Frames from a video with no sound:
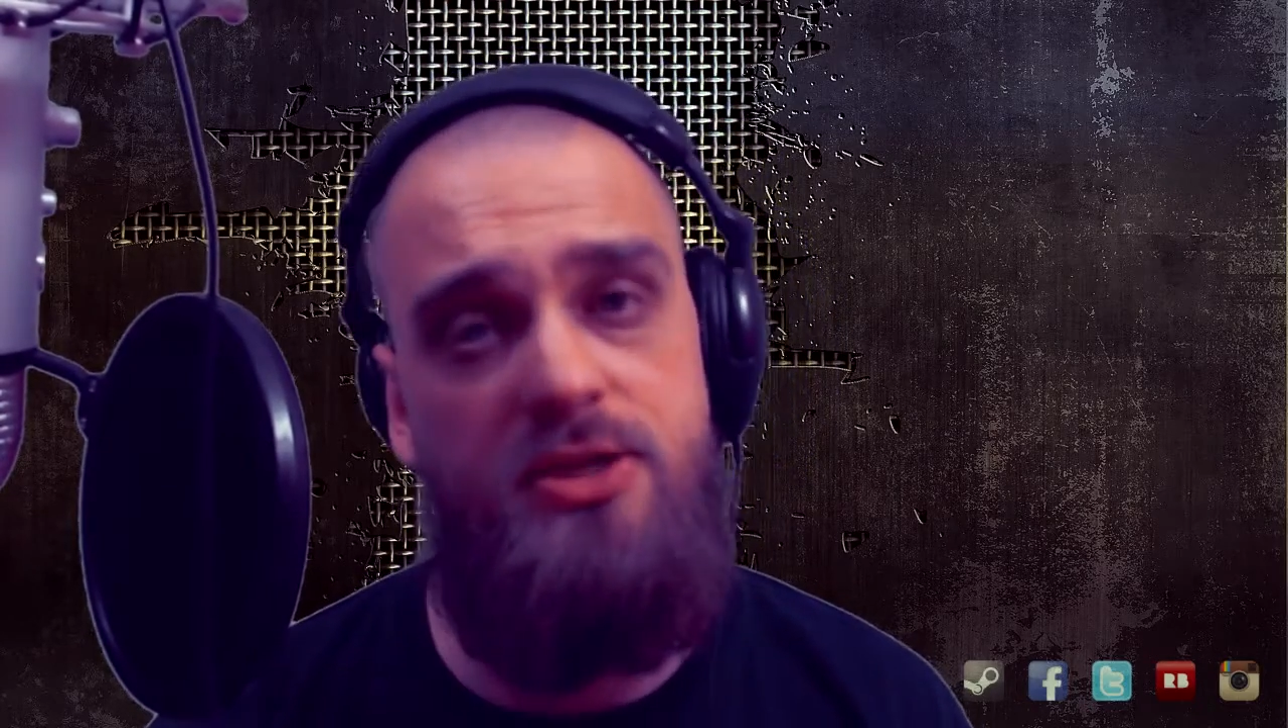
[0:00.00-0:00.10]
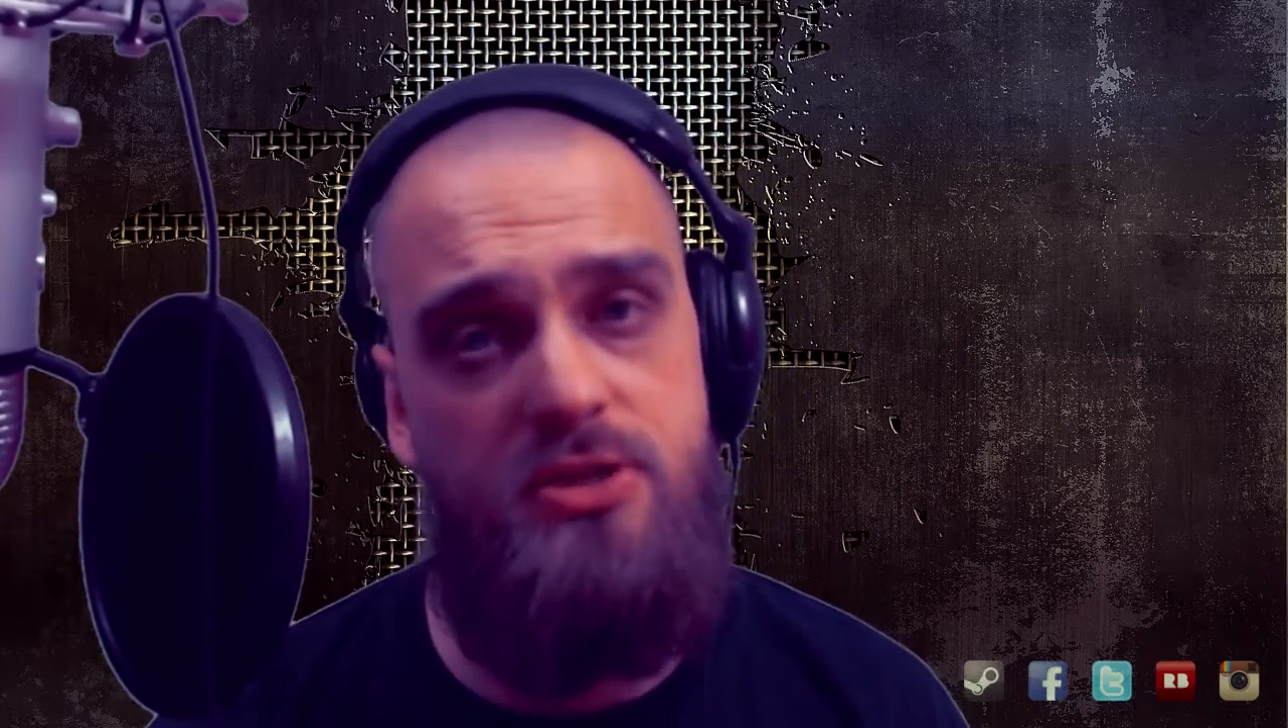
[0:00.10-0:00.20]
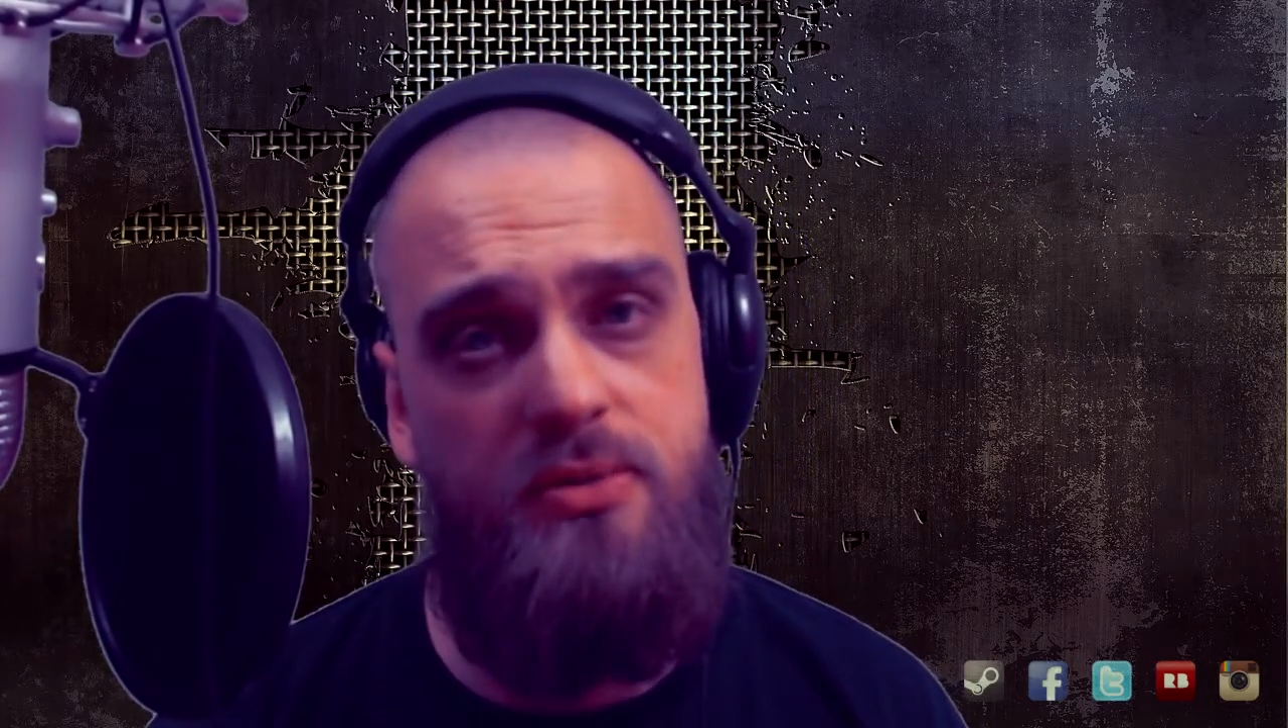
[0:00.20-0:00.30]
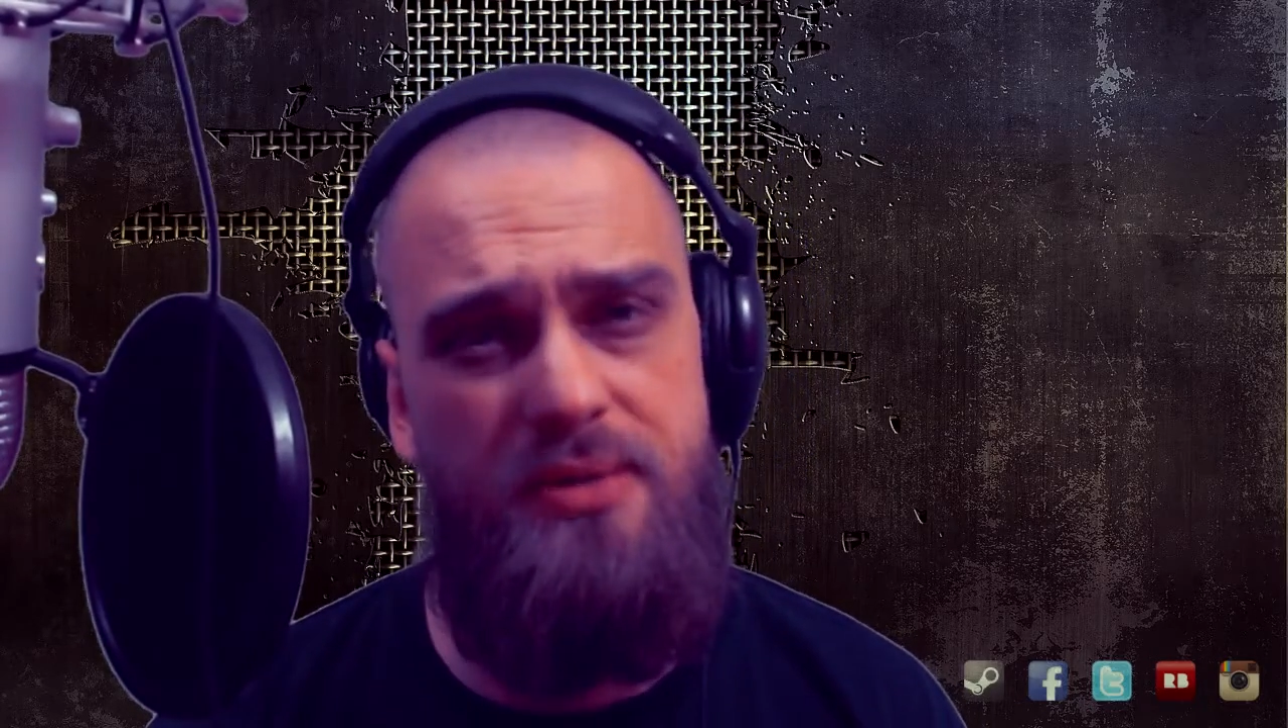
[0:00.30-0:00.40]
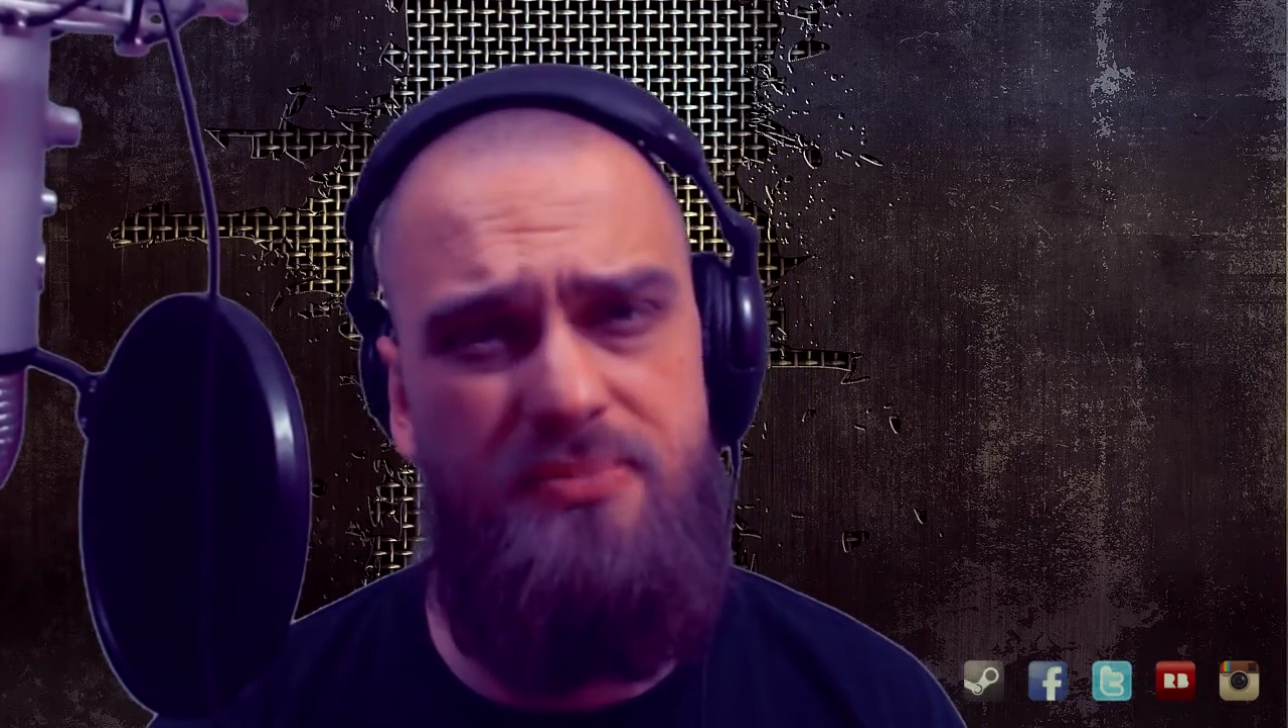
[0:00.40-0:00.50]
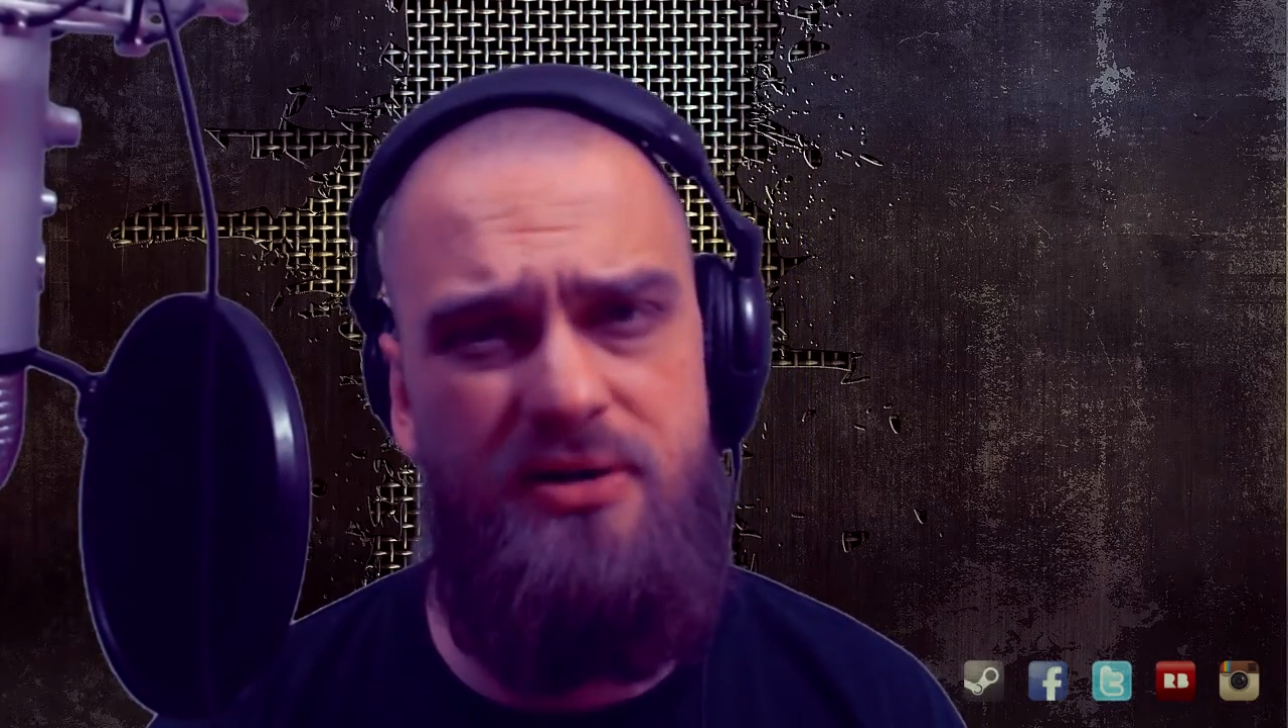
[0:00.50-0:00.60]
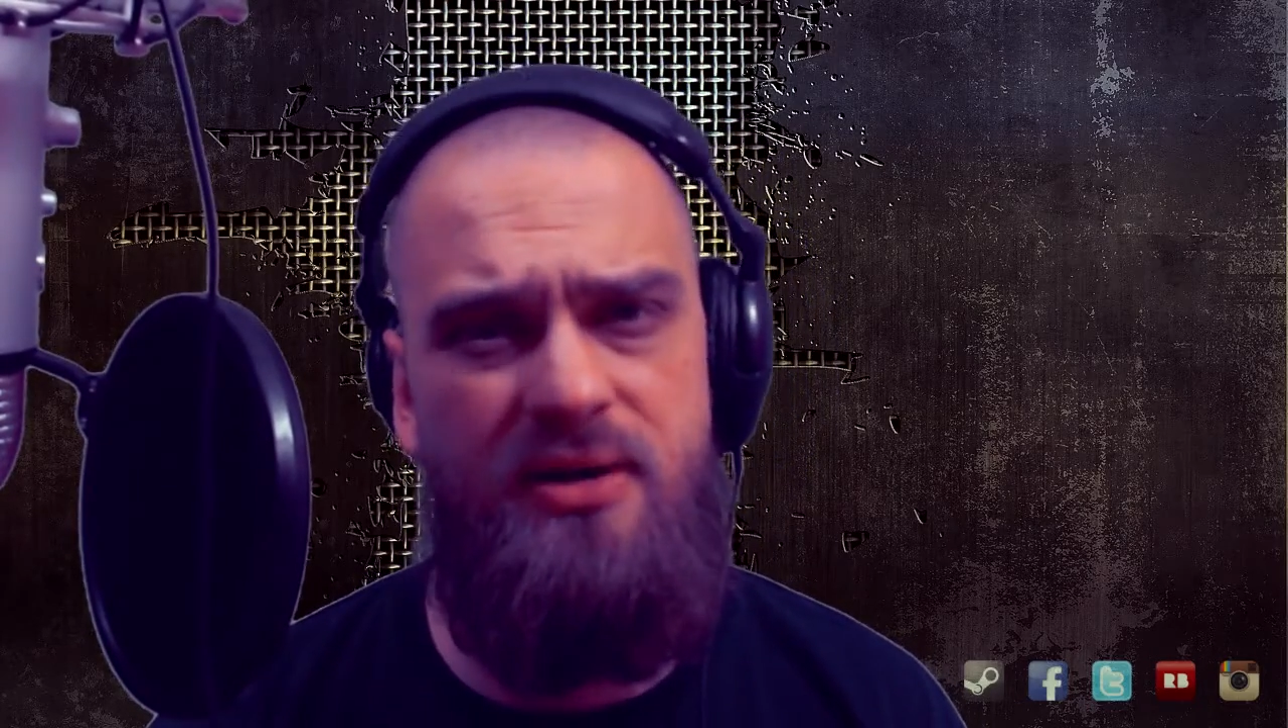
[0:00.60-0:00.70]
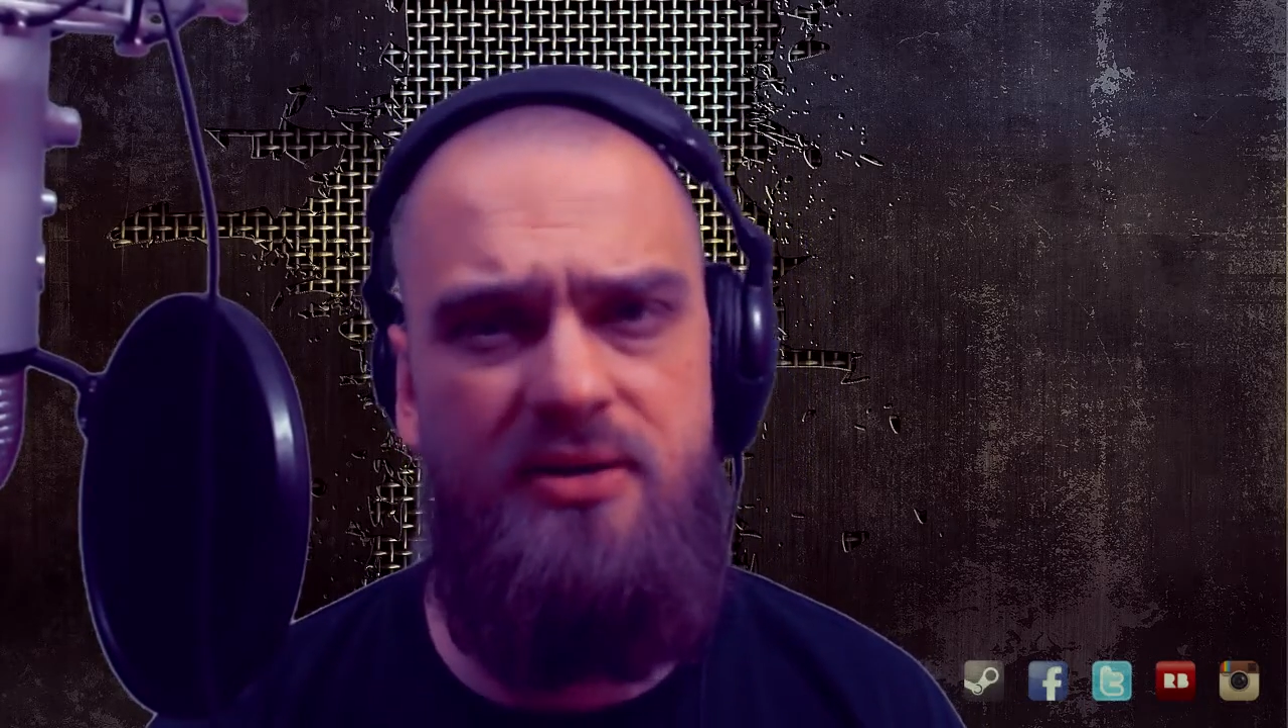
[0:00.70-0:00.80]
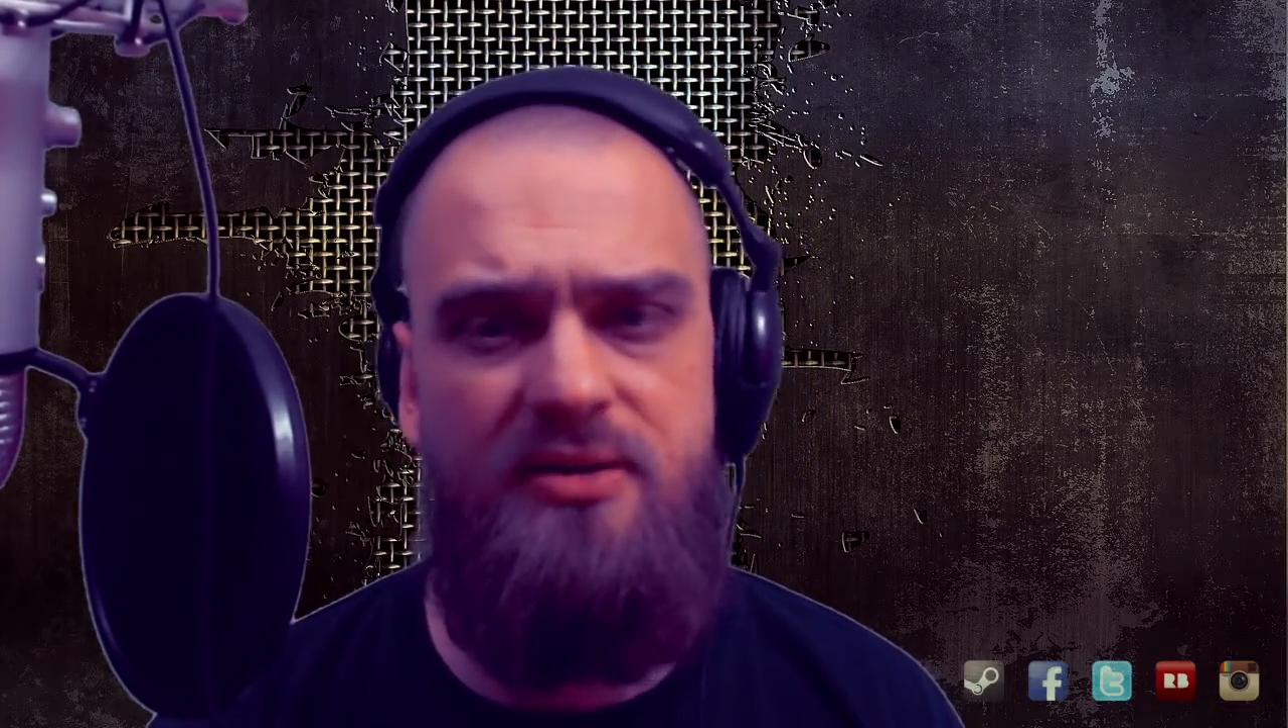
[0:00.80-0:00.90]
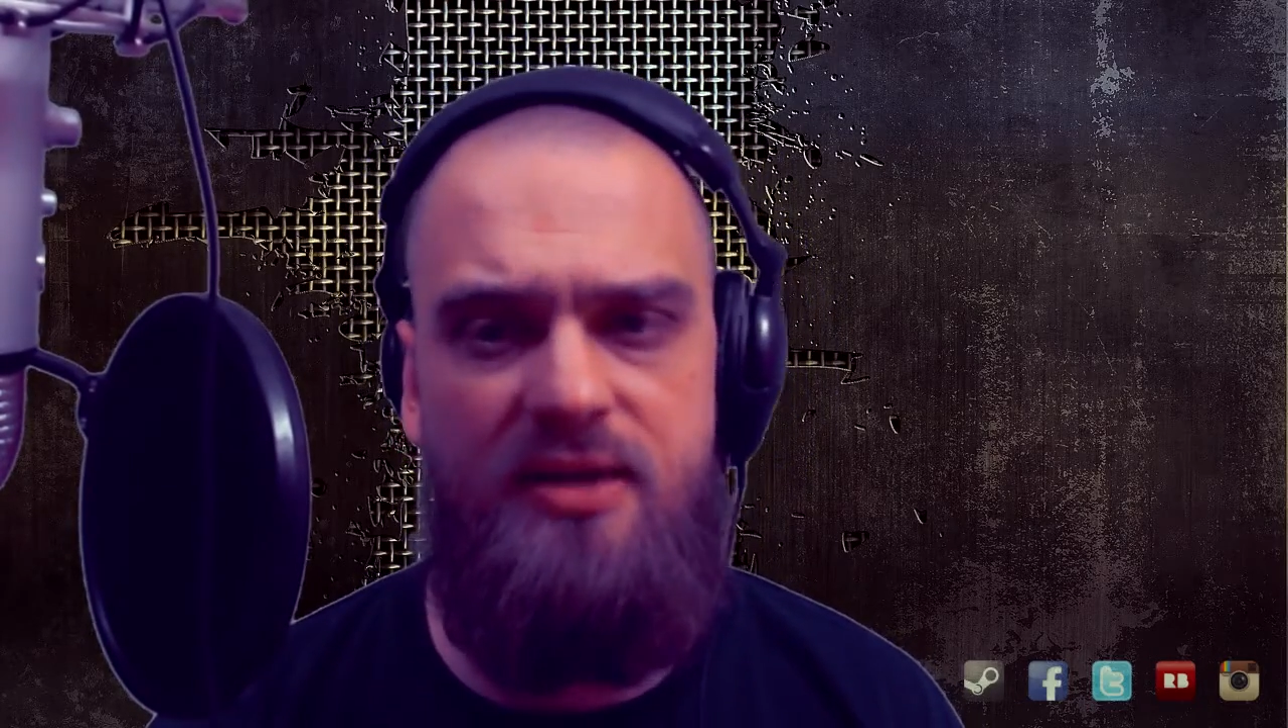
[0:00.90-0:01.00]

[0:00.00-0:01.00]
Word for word: to it. But